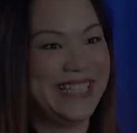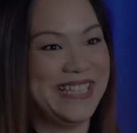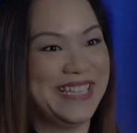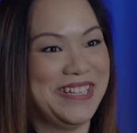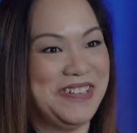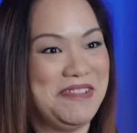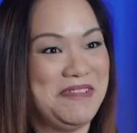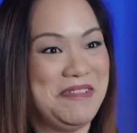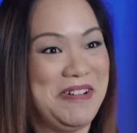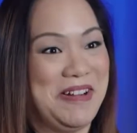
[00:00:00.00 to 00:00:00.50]
in
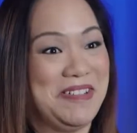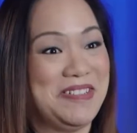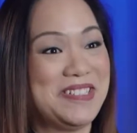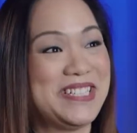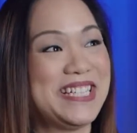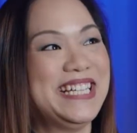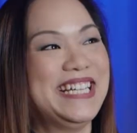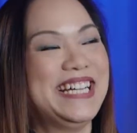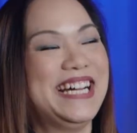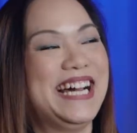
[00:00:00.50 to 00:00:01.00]
the whole
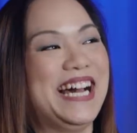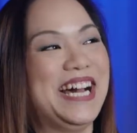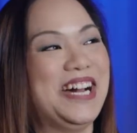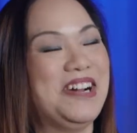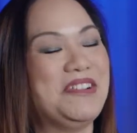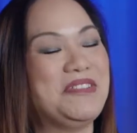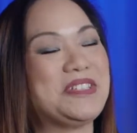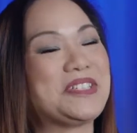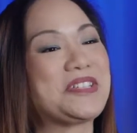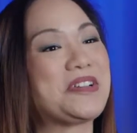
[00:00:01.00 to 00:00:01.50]
world
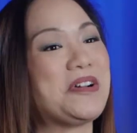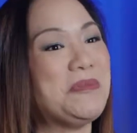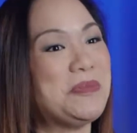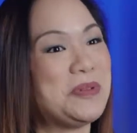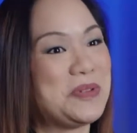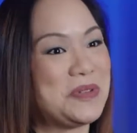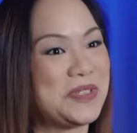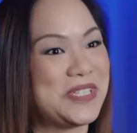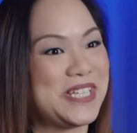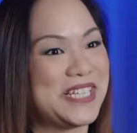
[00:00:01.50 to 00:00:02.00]
was a
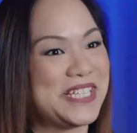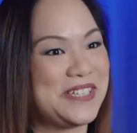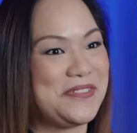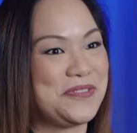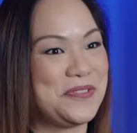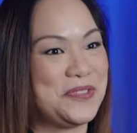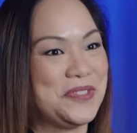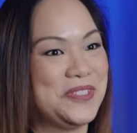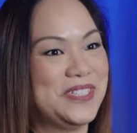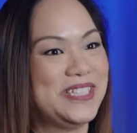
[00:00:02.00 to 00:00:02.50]
Commodore
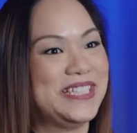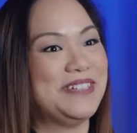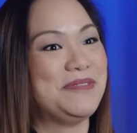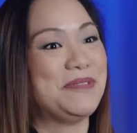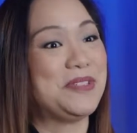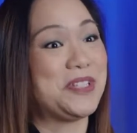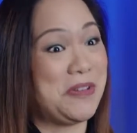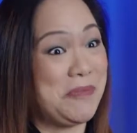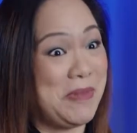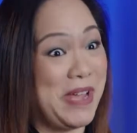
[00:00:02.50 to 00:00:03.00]
64. I'm
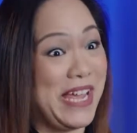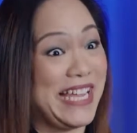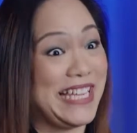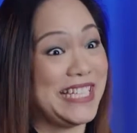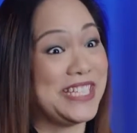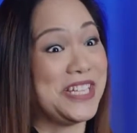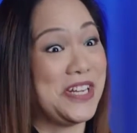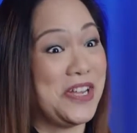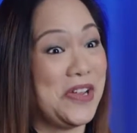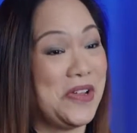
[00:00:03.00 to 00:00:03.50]
showing my
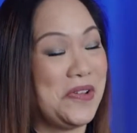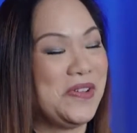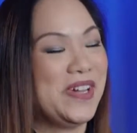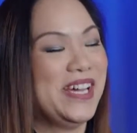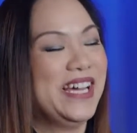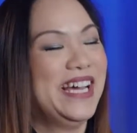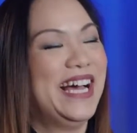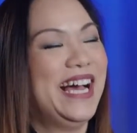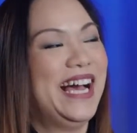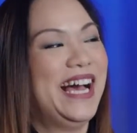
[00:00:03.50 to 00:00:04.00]
age, I
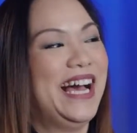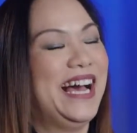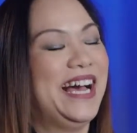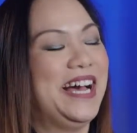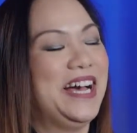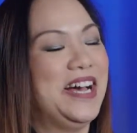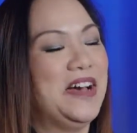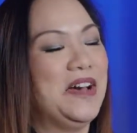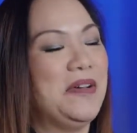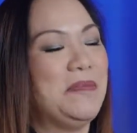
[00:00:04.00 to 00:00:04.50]

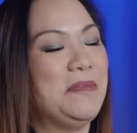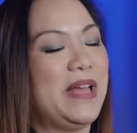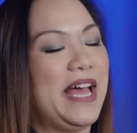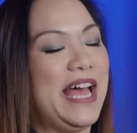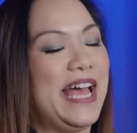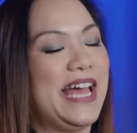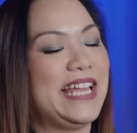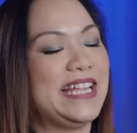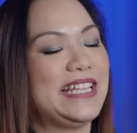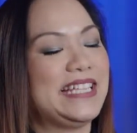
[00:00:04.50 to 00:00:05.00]
know.
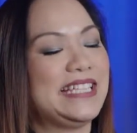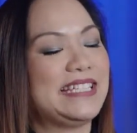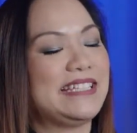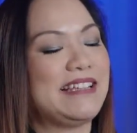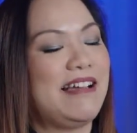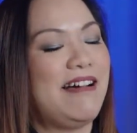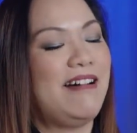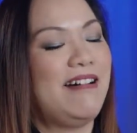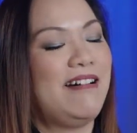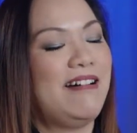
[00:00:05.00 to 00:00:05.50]
And
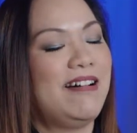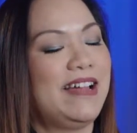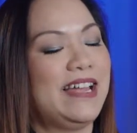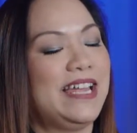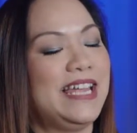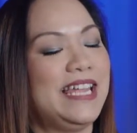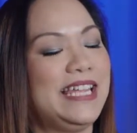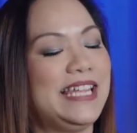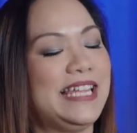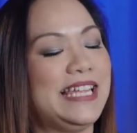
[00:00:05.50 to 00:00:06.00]

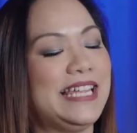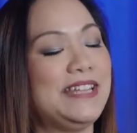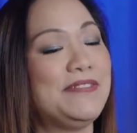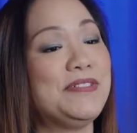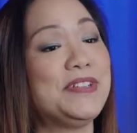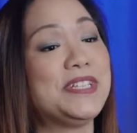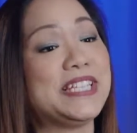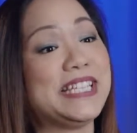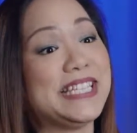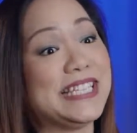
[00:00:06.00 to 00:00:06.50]
I,
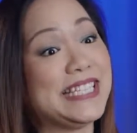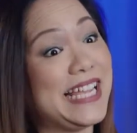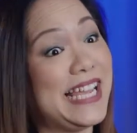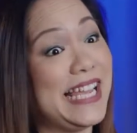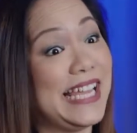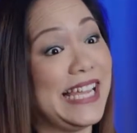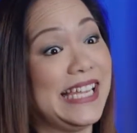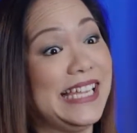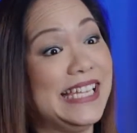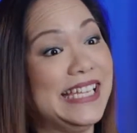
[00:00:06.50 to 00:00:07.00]
even to this
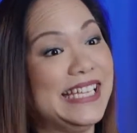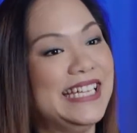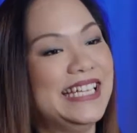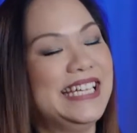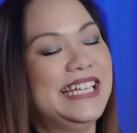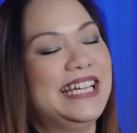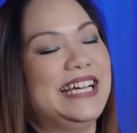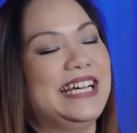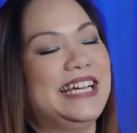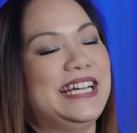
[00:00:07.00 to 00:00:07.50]
day,
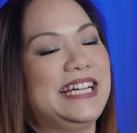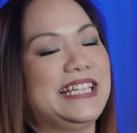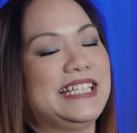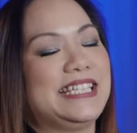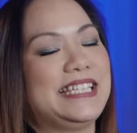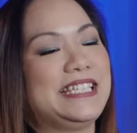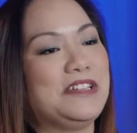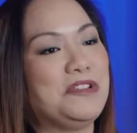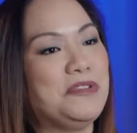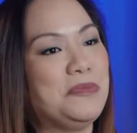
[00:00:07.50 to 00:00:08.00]

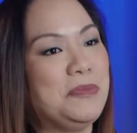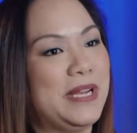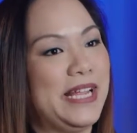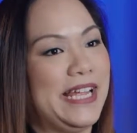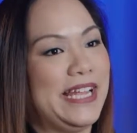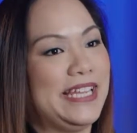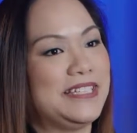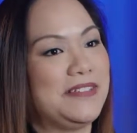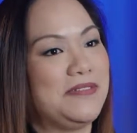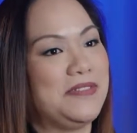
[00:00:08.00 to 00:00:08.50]
still
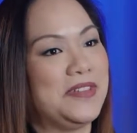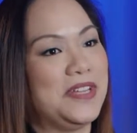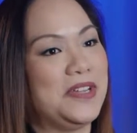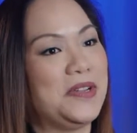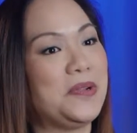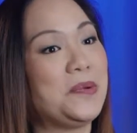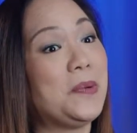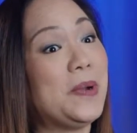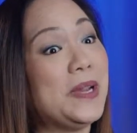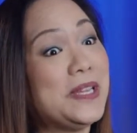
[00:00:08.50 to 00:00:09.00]
play
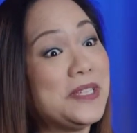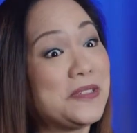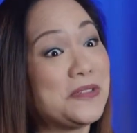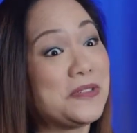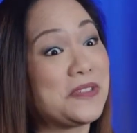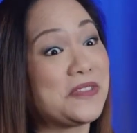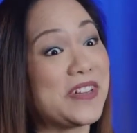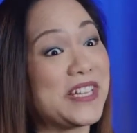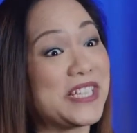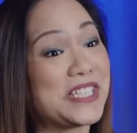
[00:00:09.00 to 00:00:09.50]
something quite
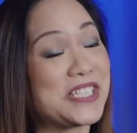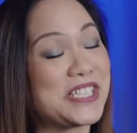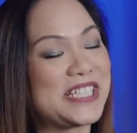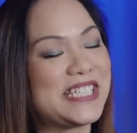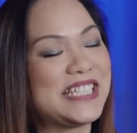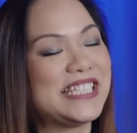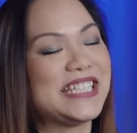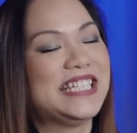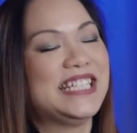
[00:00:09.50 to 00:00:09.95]
old-fashioned,